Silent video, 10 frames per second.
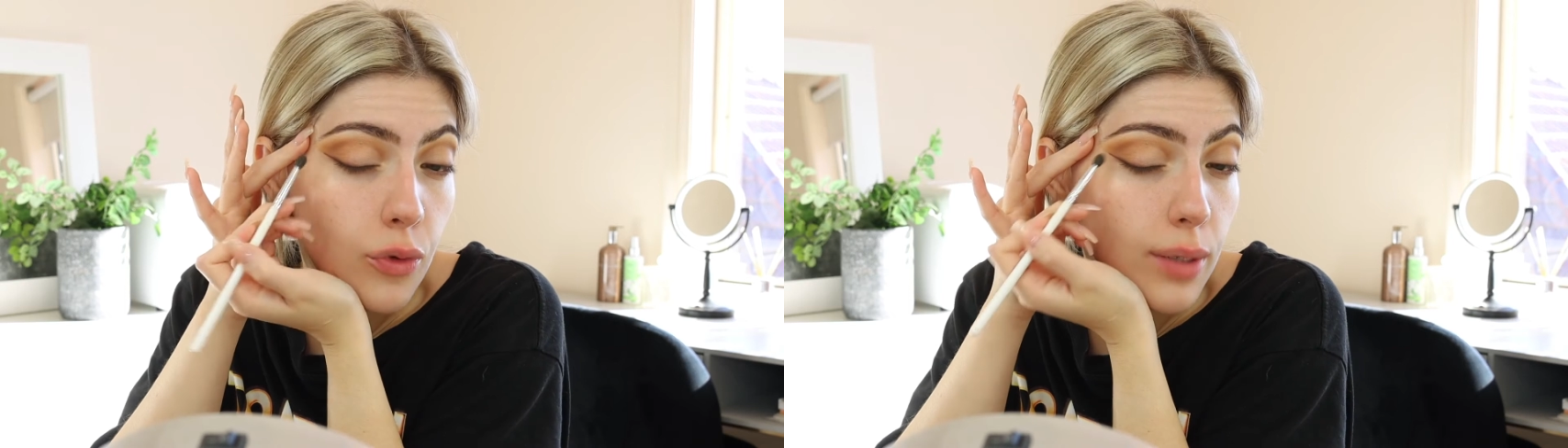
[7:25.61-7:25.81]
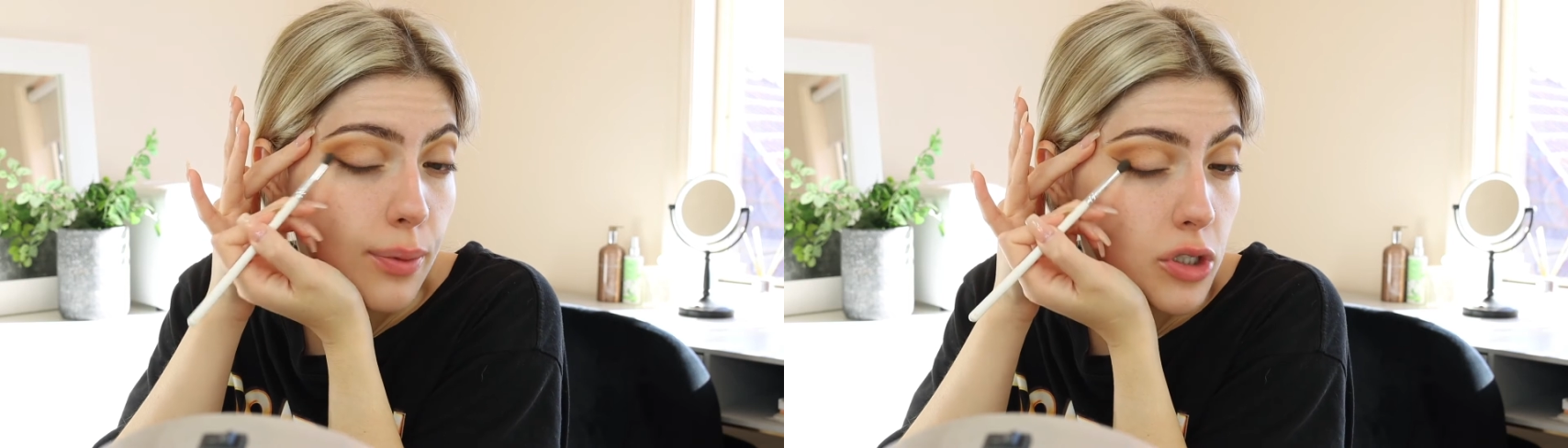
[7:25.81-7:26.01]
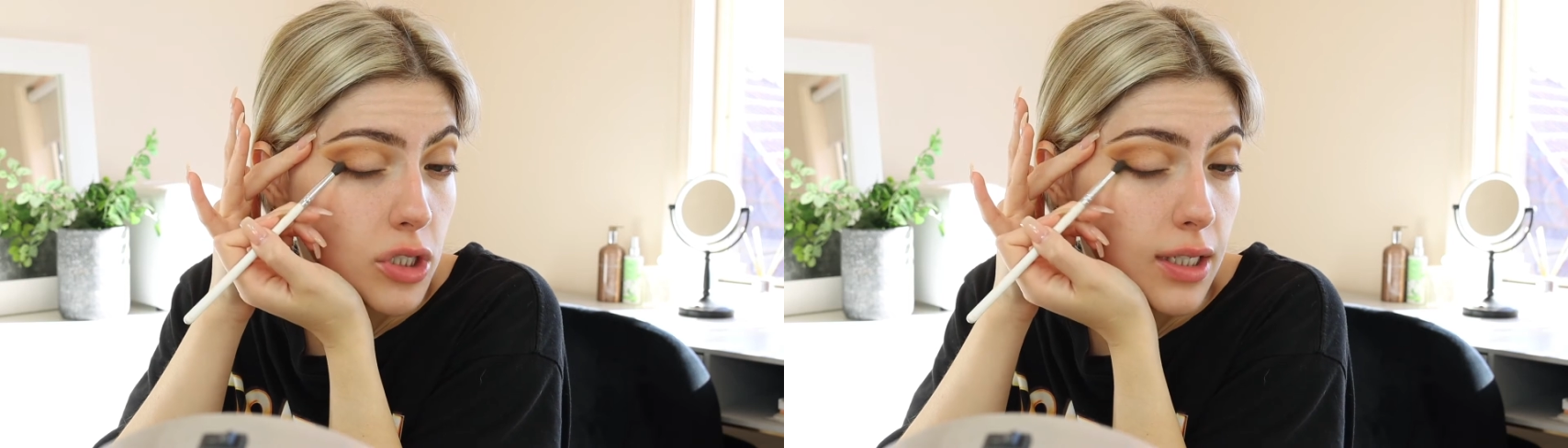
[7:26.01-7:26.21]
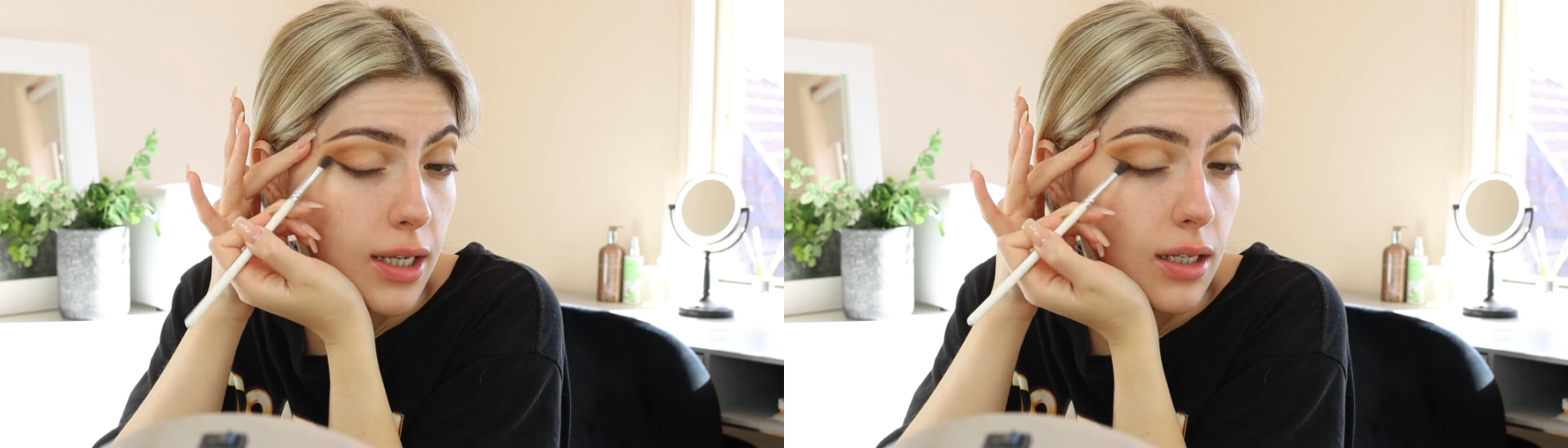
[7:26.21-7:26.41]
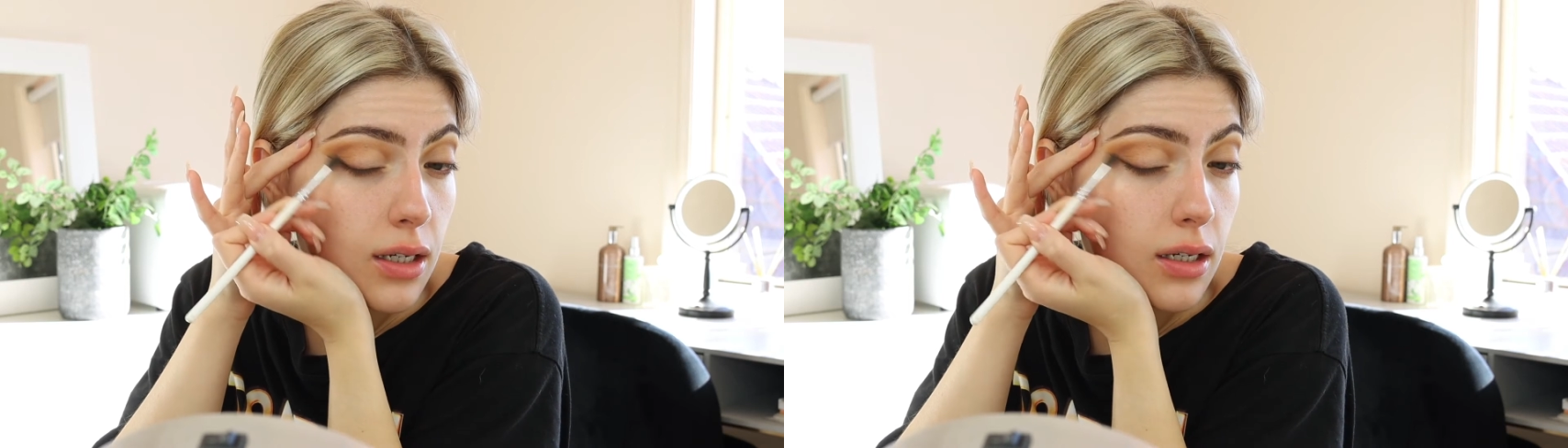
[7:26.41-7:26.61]
brush
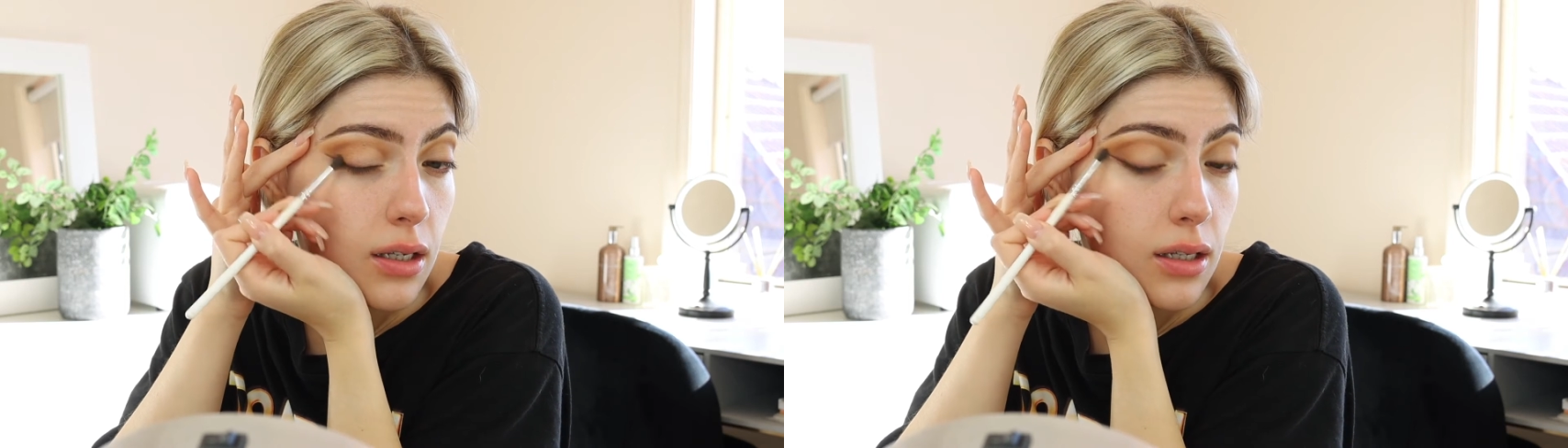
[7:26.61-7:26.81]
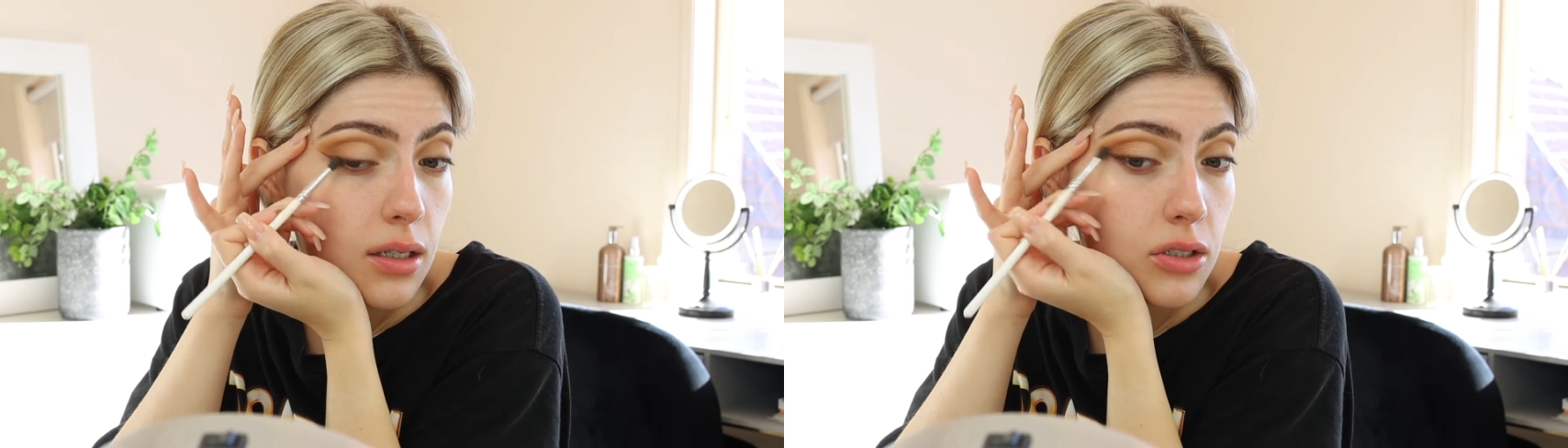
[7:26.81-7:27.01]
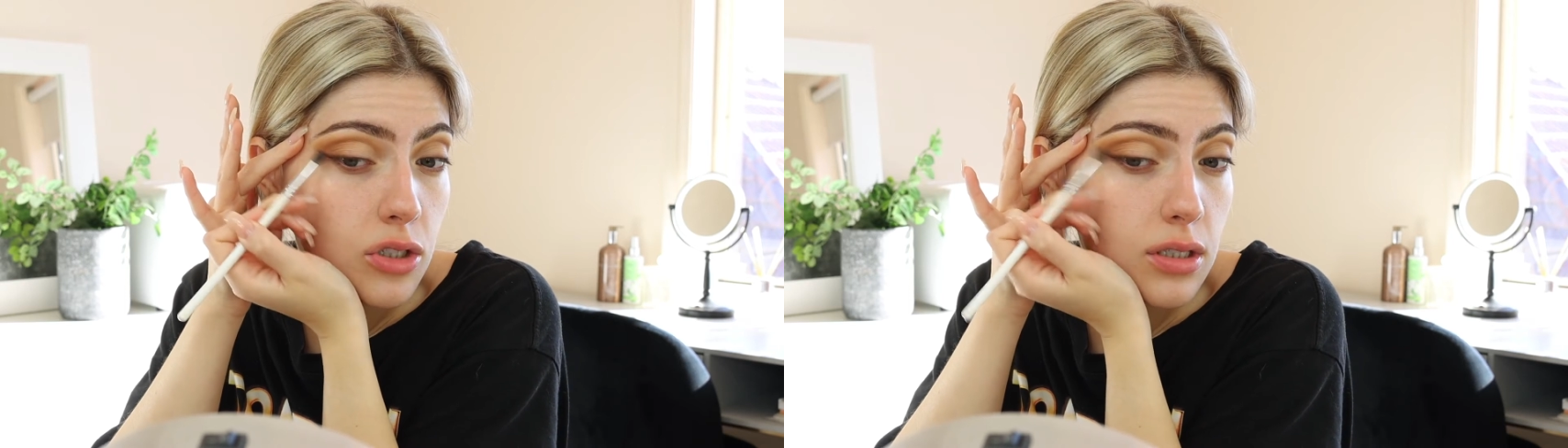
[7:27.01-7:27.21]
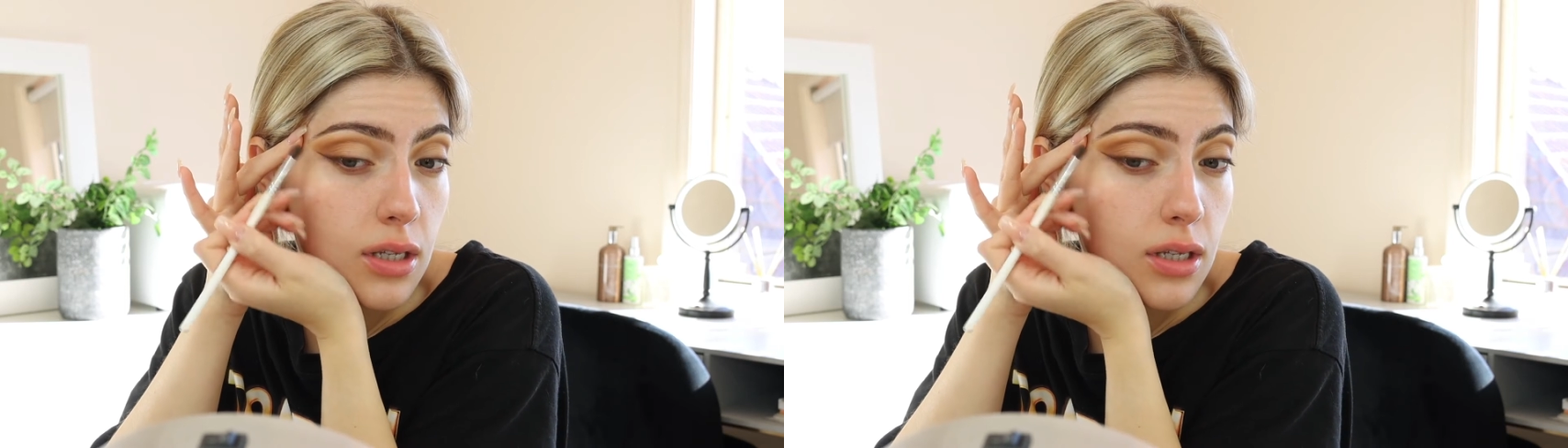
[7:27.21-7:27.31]
again and just